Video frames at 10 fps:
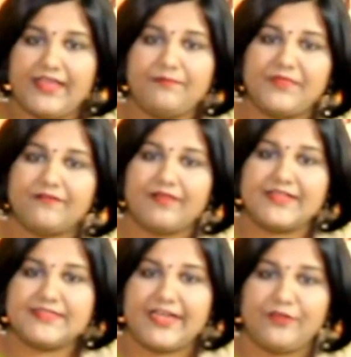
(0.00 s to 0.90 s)
keep the
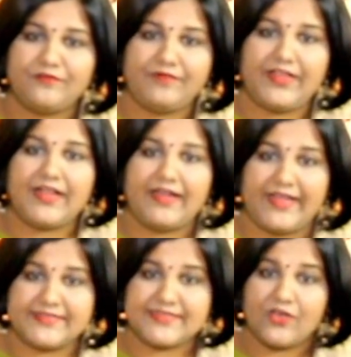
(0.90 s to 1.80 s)
ones that you feel are
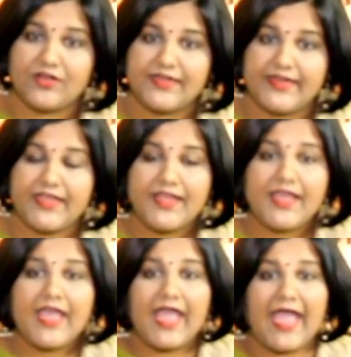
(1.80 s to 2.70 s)
extraordinary
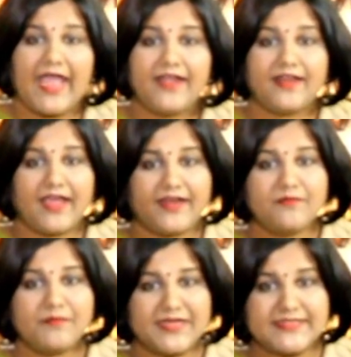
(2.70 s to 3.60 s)
and are
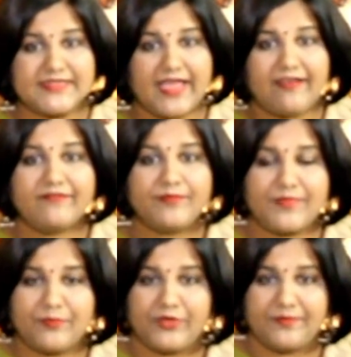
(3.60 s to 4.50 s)
a must-have
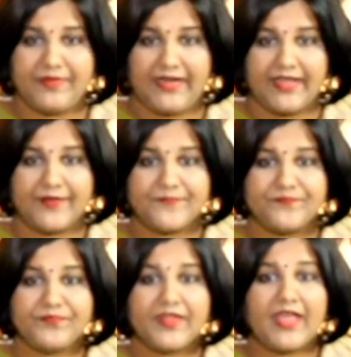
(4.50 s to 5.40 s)
memorabilia.
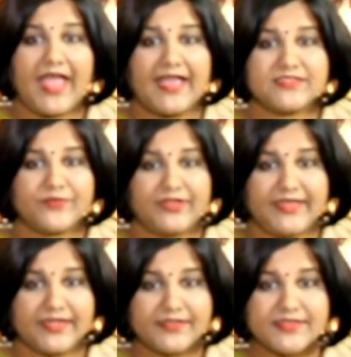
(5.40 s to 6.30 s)
As for
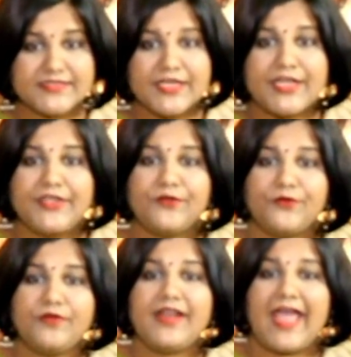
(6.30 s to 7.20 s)
the others, you
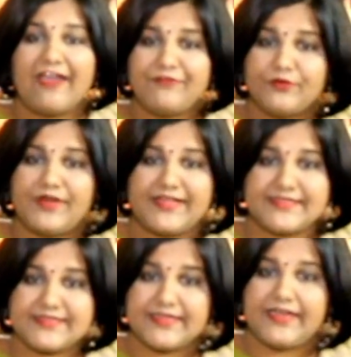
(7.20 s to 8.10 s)
don't have to
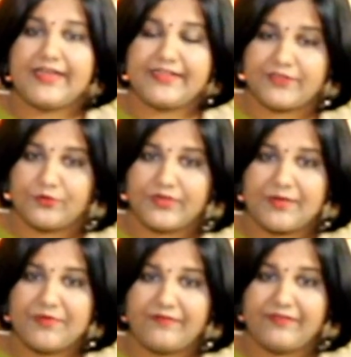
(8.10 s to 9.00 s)
necessarily throw
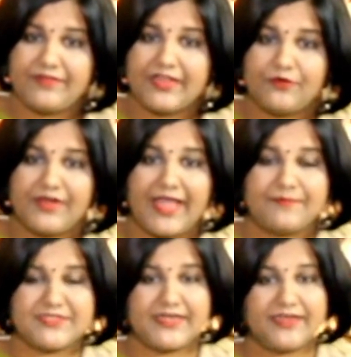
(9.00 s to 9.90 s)
them away without
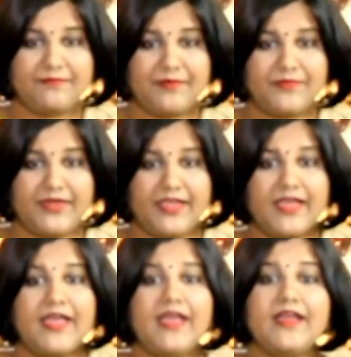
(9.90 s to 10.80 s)
capturing a memory.
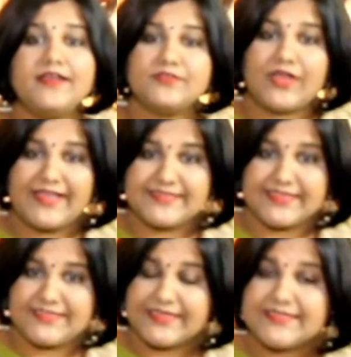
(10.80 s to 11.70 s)
So I
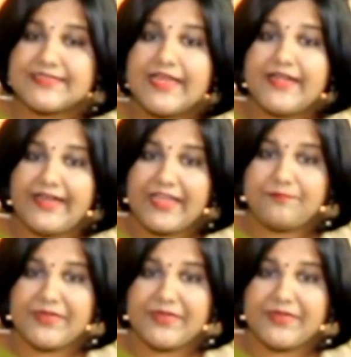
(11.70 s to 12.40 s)
suggest take